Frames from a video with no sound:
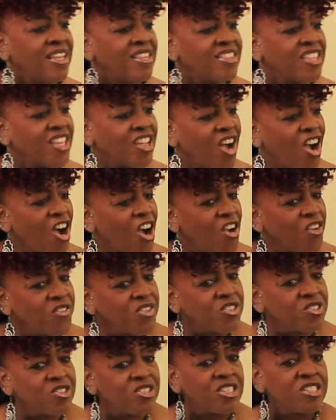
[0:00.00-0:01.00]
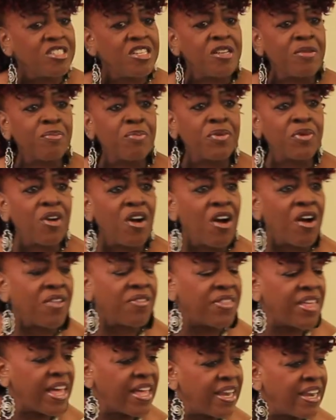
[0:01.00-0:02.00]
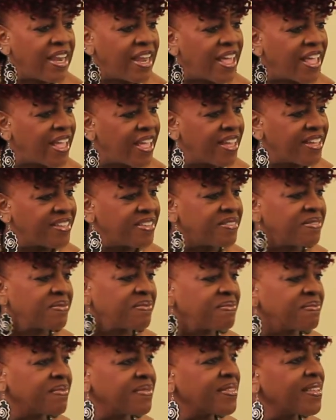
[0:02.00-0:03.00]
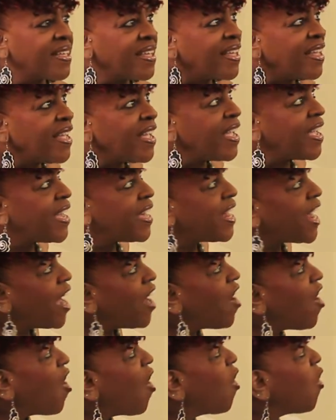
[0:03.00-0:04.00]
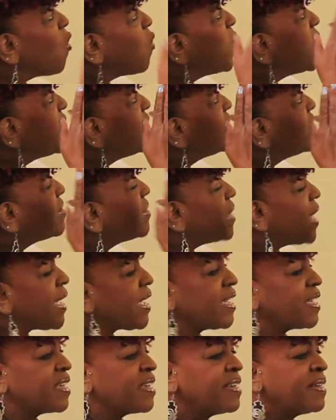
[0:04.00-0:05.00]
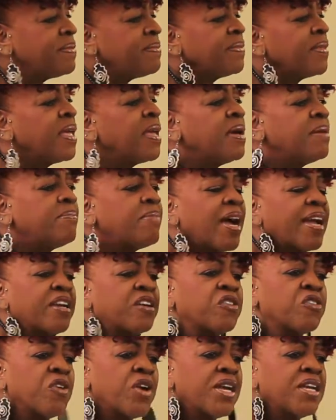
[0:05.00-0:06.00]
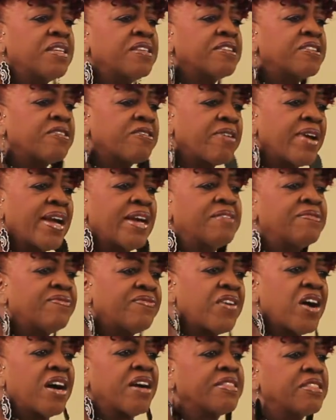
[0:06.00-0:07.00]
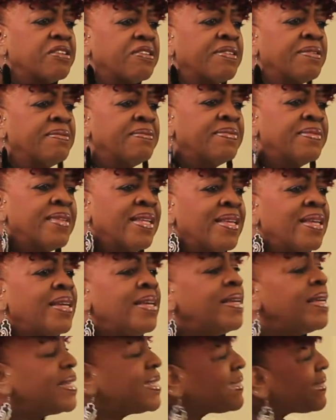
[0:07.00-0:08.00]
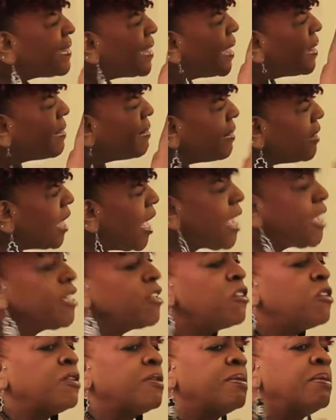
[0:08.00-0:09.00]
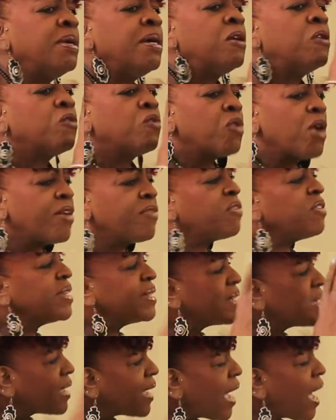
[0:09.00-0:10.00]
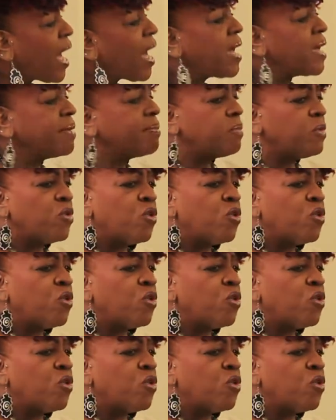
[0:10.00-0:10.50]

they harvest the timber on that land. And I always thank my great-grandfather and say, thank you, Reverend God,